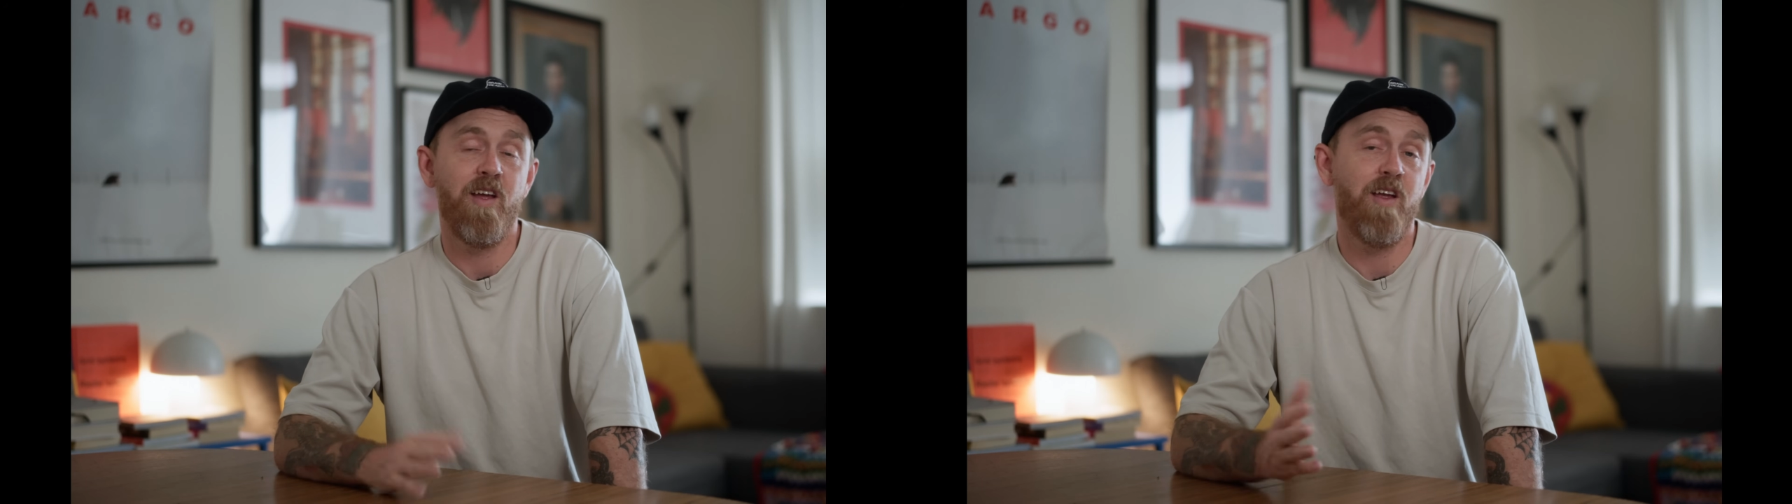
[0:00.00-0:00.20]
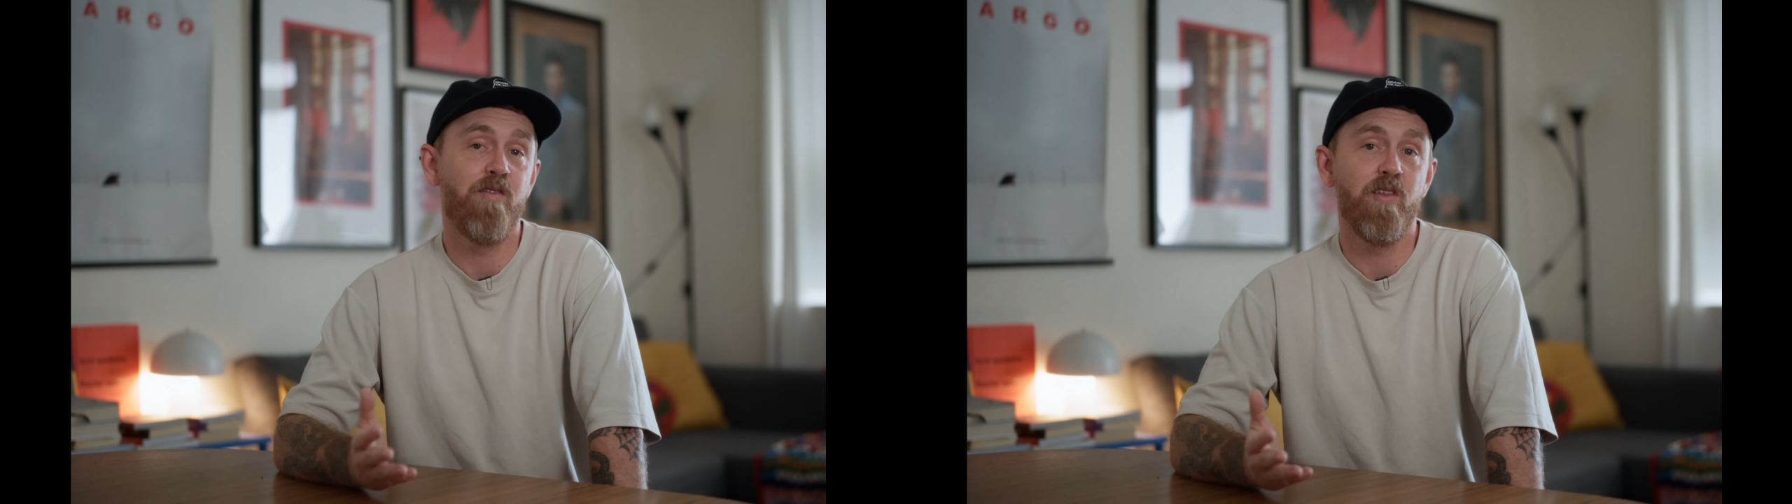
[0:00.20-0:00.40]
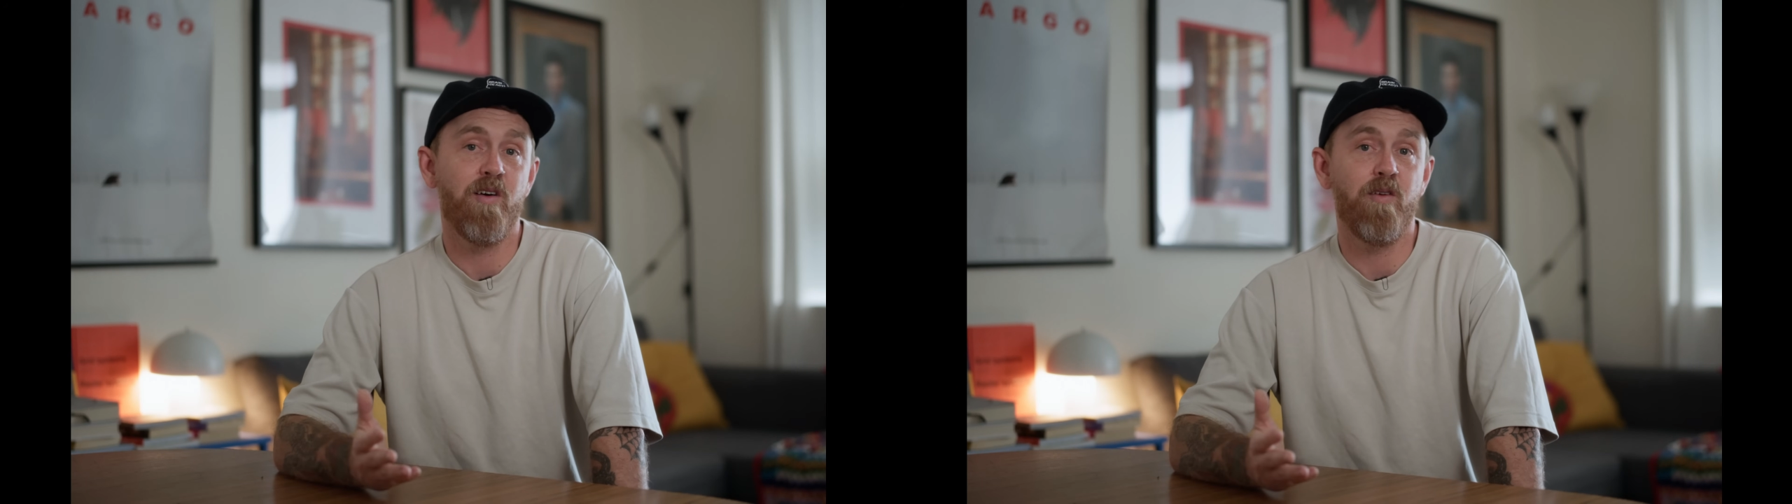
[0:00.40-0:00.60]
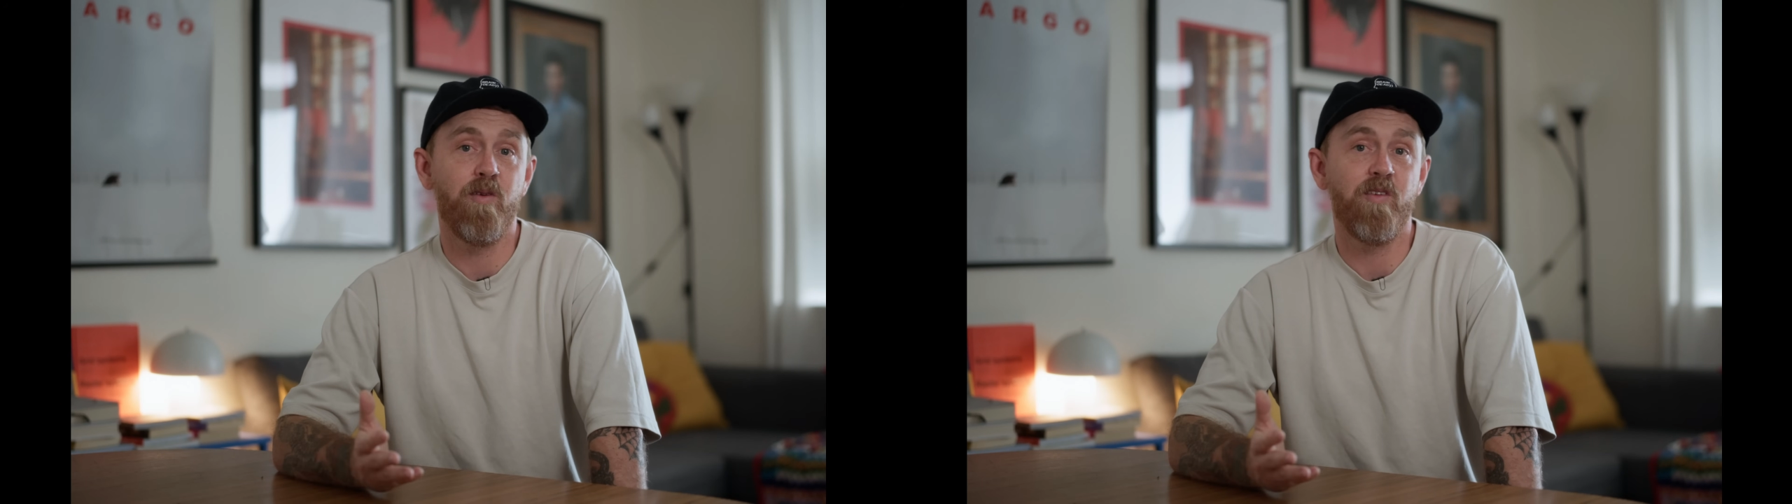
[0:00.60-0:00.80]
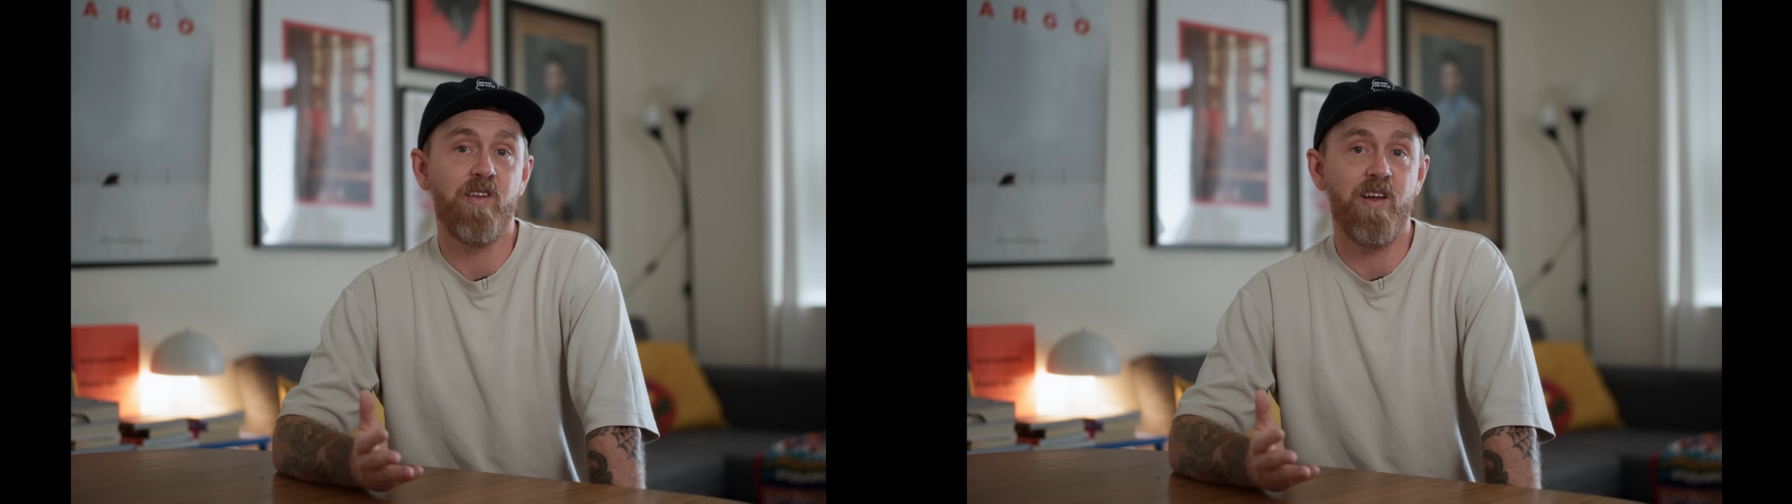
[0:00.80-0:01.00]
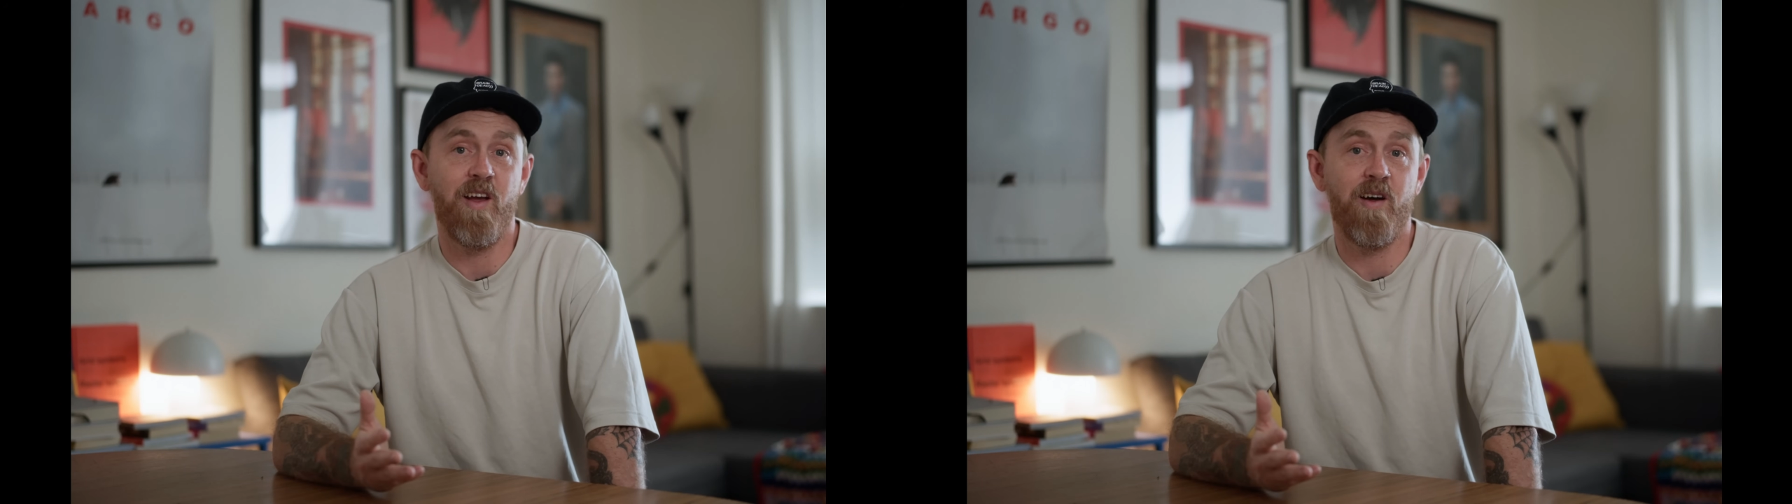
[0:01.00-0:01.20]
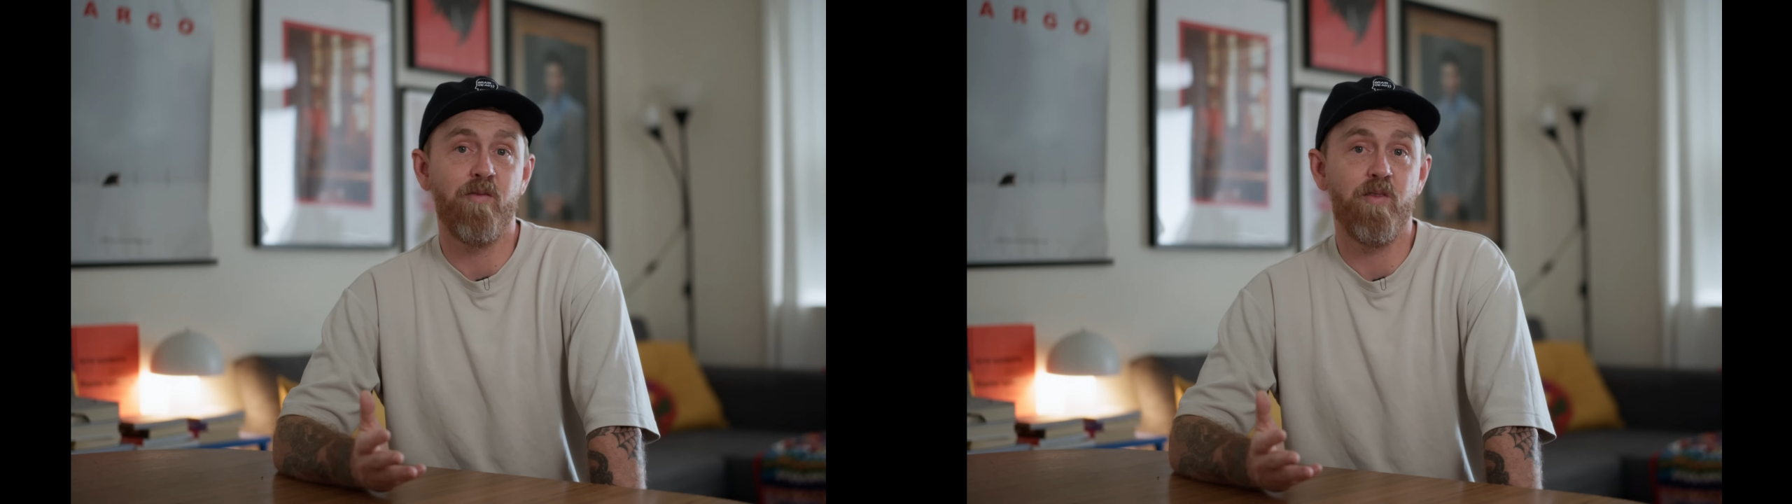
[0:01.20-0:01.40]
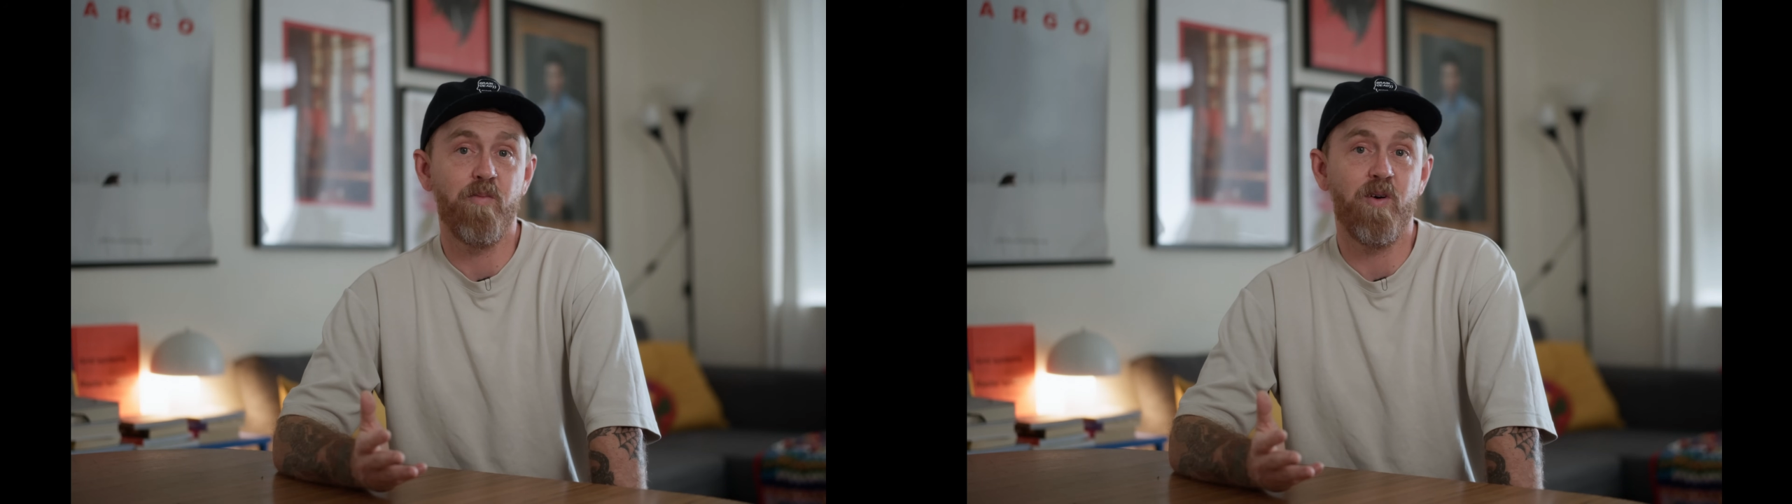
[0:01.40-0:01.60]
Even though I will say out
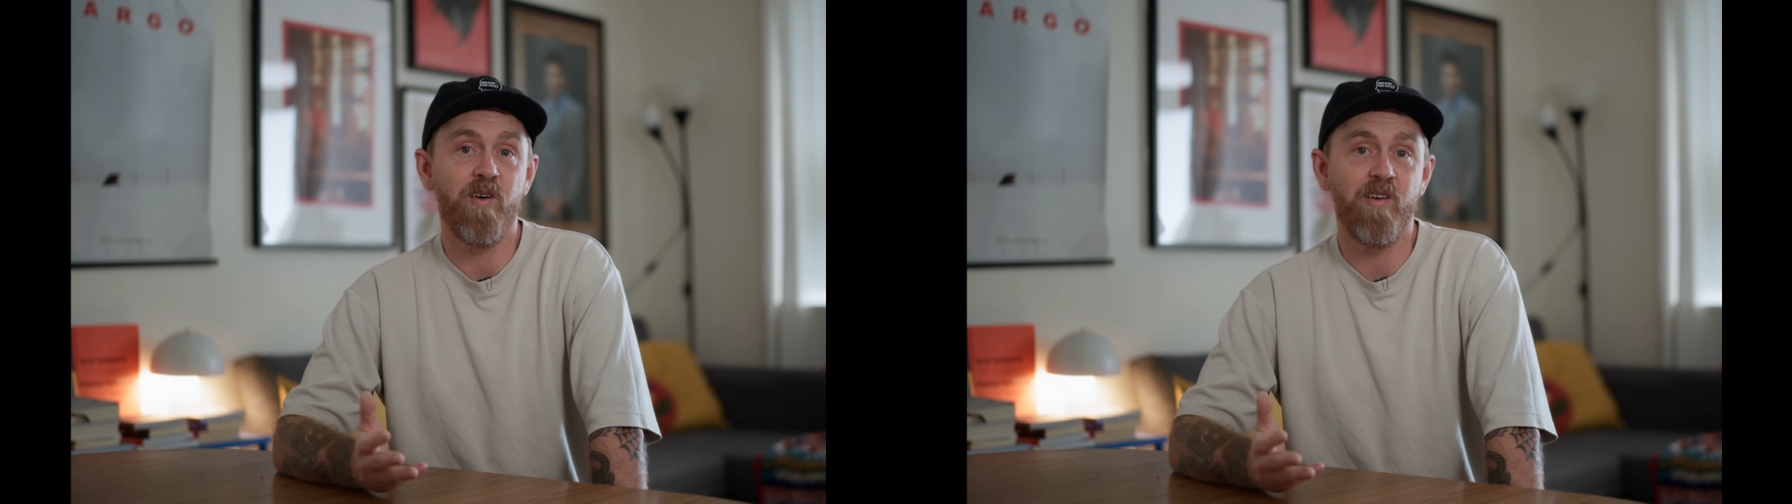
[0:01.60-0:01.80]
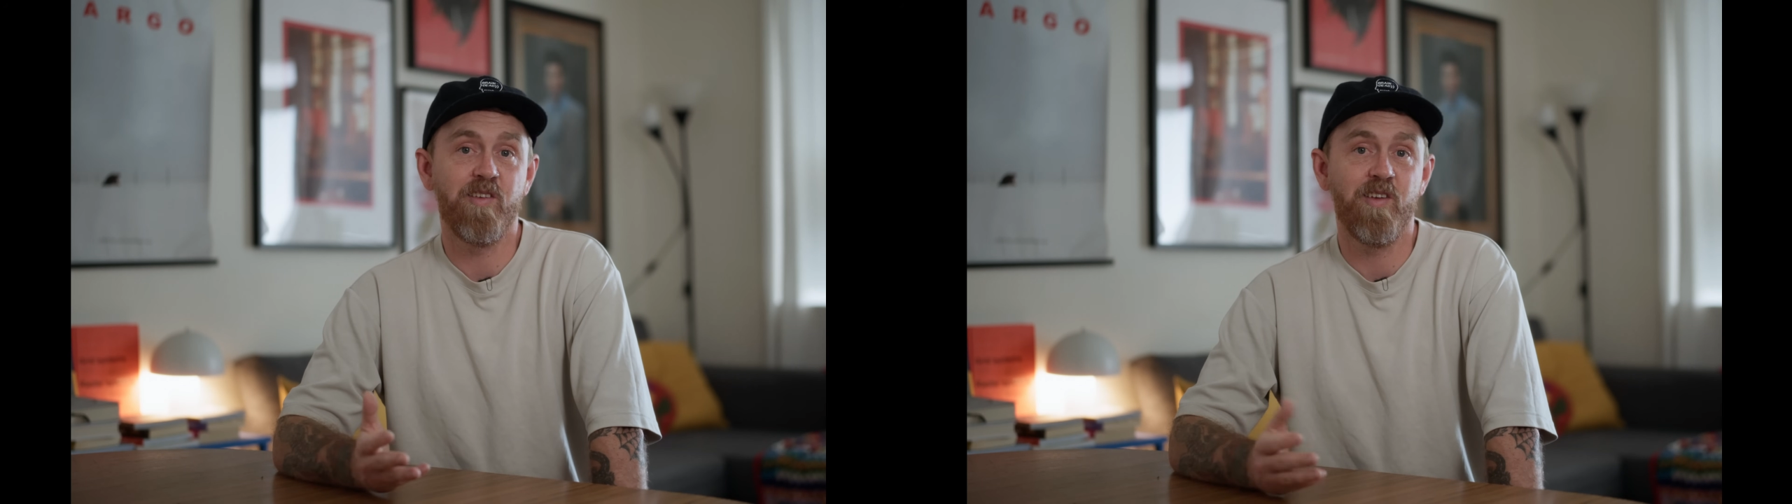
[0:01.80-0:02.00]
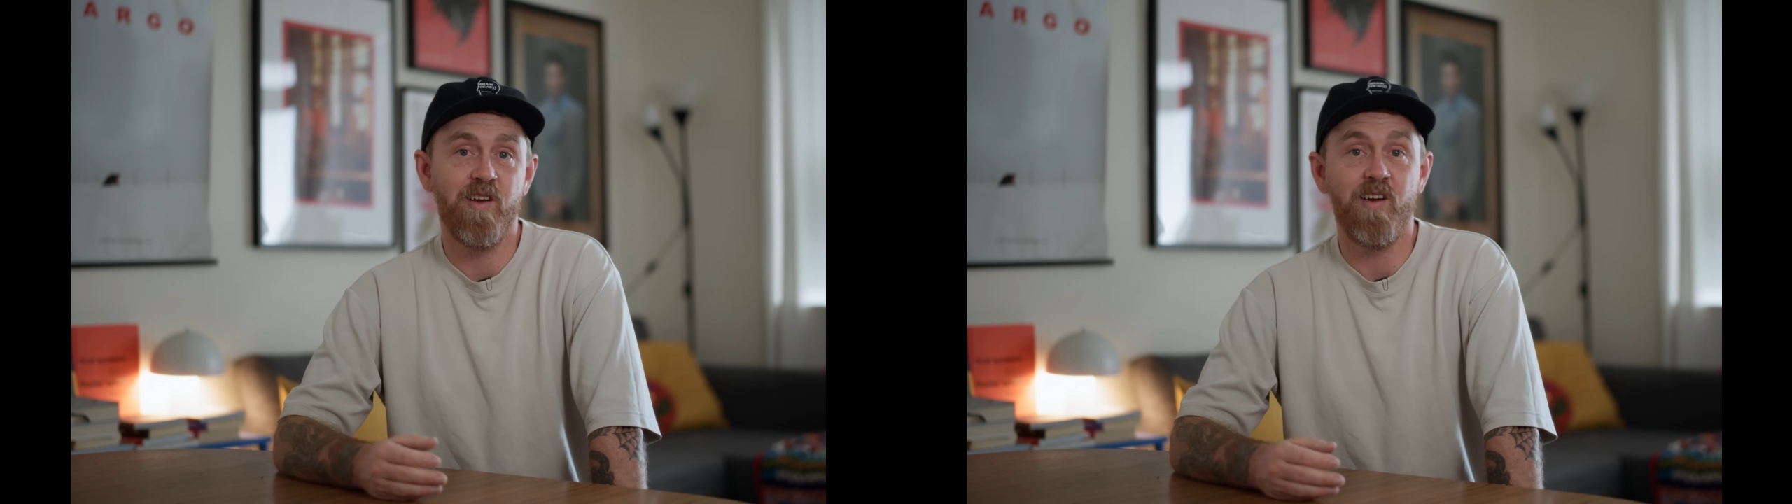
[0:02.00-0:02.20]
of the box,